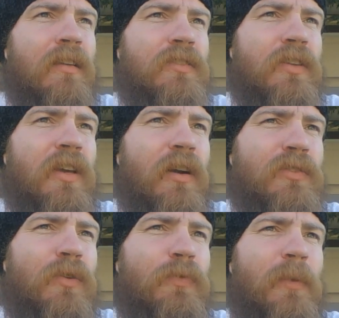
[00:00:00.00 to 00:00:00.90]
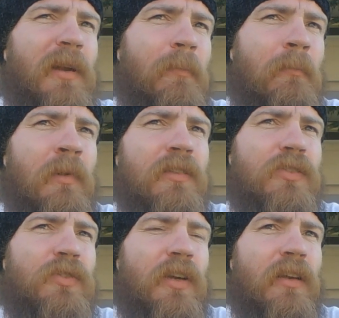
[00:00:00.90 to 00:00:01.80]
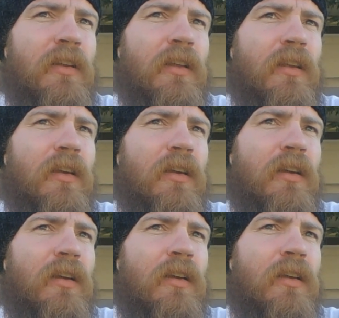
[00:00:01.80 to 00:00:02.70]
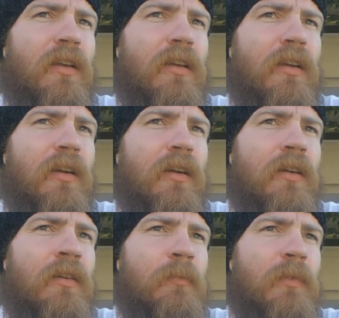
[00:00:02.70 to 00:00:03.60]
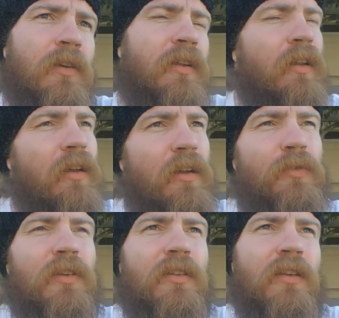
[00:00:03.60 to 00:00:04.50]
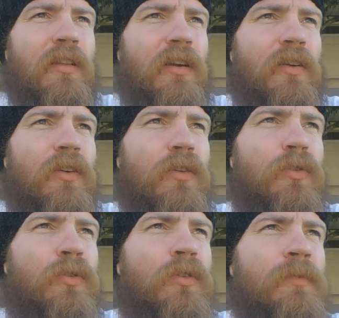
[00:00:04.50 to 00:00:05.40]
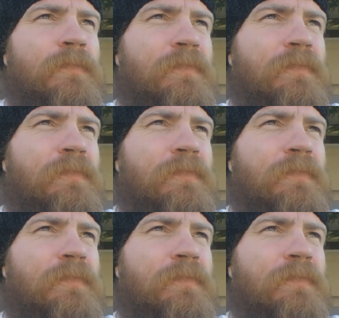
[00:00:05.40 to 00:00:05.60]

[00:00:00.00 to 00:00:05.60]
So yeah, I was going for about a month straight, learning everything like hardcore.